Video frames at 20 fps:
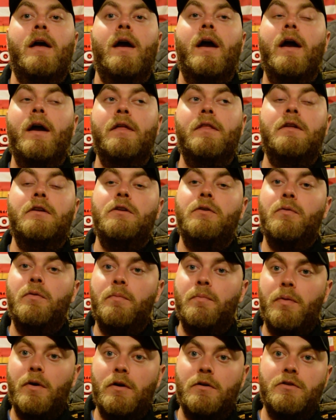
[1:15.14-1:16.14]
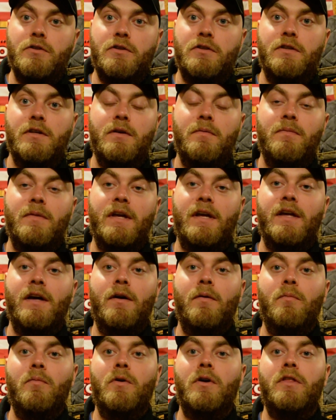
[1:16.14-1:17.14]
and then you would purchase them. They
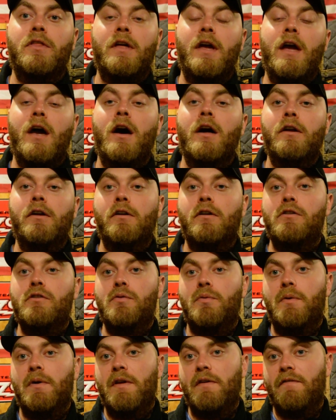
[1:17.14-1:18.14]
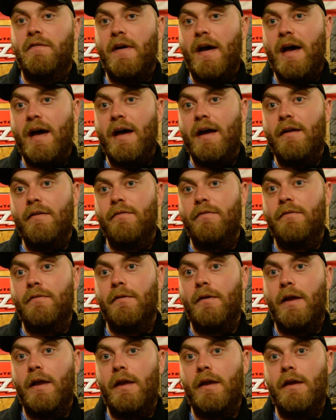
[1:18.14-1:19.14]
come with a
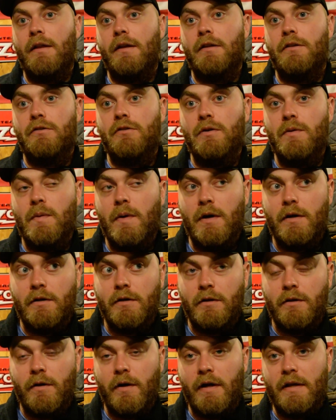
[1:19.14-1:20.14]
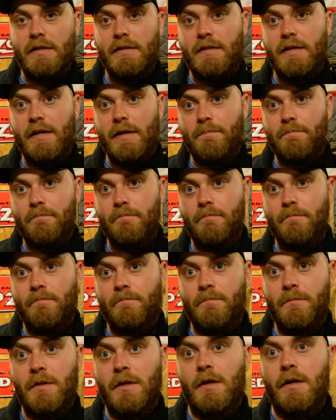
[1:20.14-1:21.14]
125 and a 200 grain tip.
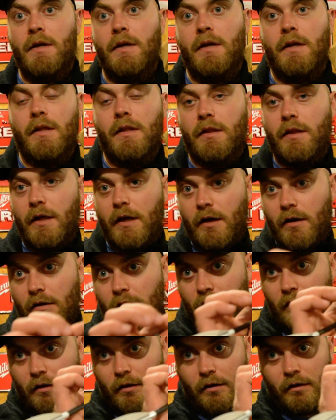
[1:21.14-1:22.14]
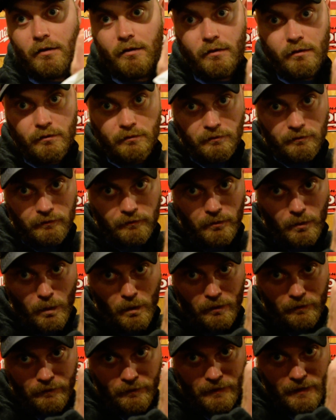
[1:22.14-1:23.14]
They are
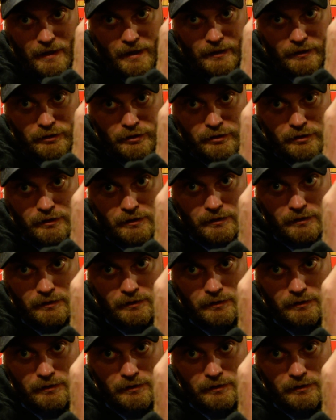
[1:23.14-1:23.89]
four fletched.